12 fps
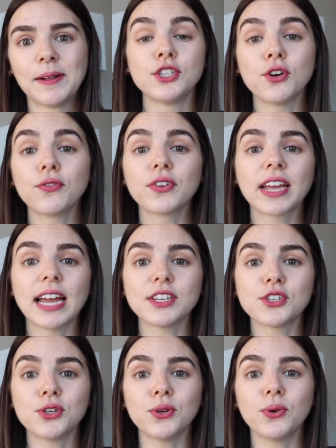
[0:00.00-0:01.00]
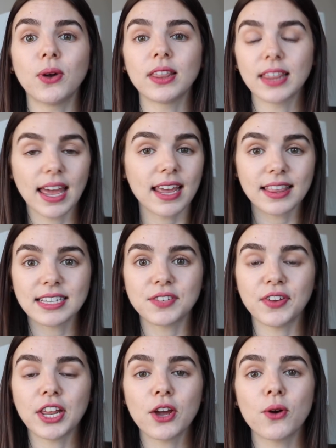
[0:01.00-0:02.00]
Don't forget to like this
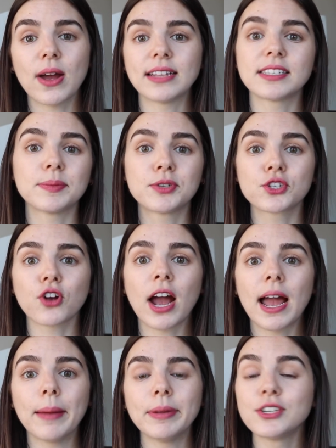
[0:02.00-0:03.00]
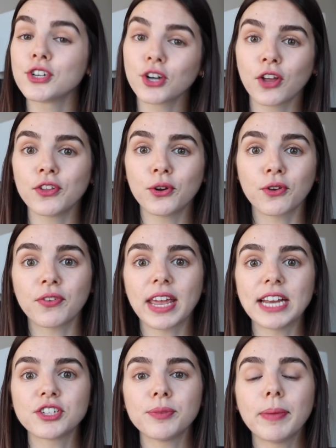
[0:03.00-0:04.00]
video and subscribe and turn on the notification